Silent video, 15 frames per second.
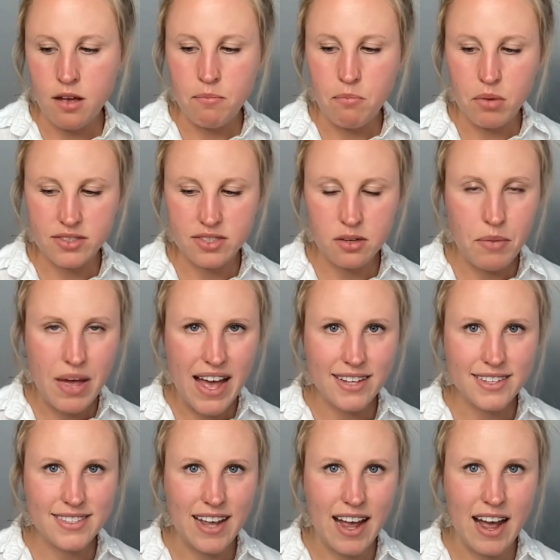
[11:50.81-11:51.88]
Muscle
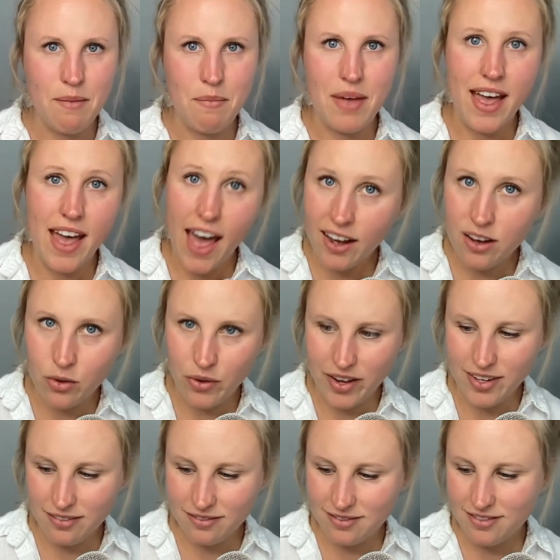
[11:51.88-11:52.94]
mass, I'm adequate.